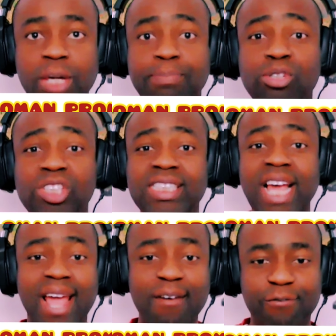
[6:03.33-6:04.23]
keep you
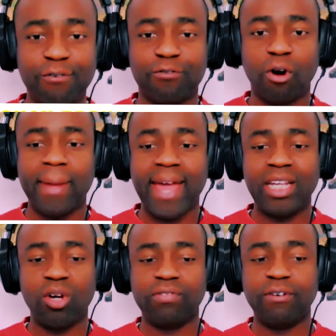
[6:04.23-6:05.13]
safe from
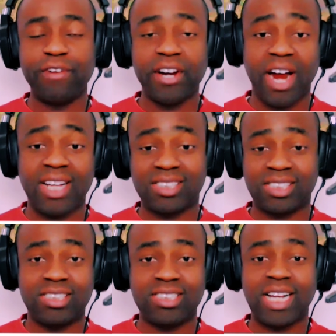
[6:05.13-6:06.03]
any of the
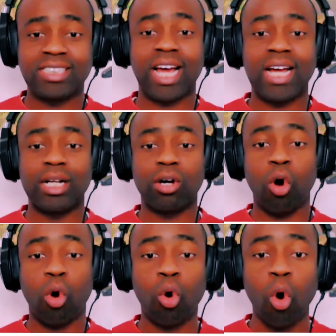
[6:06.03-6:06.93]
variances that can
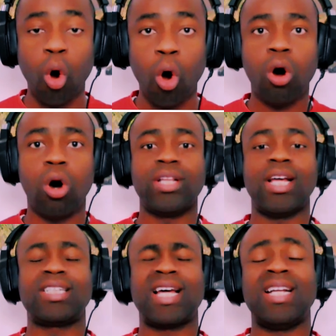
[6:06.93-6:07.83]
occur or
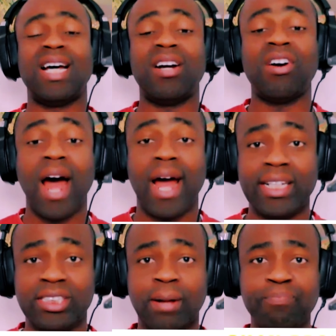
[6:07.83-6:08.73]
that can
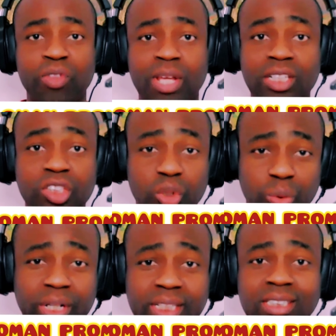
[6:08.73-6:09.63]
arise
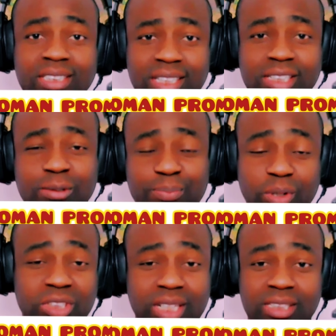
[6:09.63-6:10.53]
during this
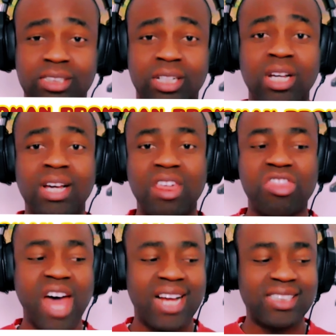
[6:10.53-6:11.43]
process.
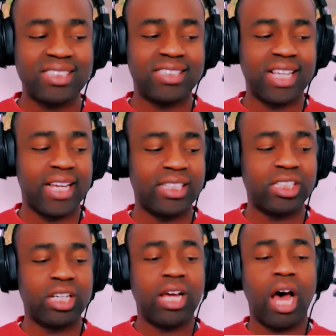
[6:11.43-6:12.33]
That said,
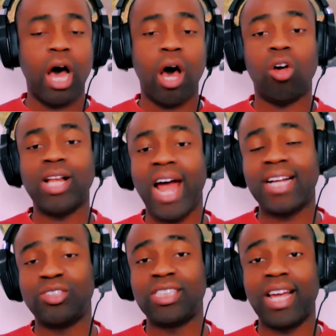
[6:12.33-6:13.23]
I'd
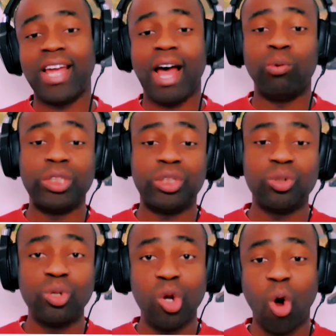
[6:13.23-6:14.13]
like to say I wish
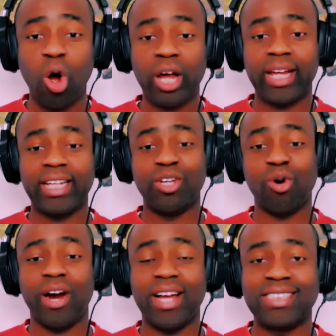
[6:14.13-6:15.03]
you good luck in
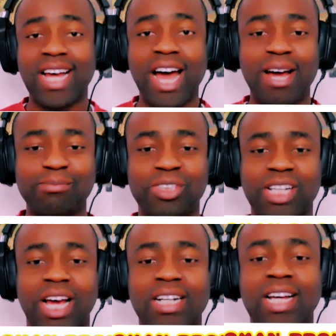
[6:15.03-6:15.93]
your
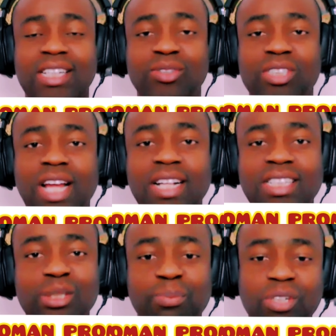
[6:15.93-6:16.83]
exams, and as you start
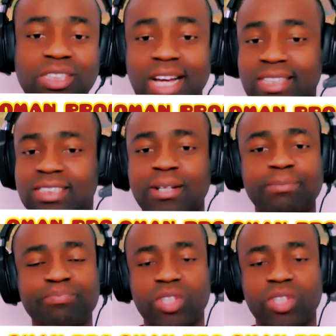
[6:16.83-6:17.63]
this process,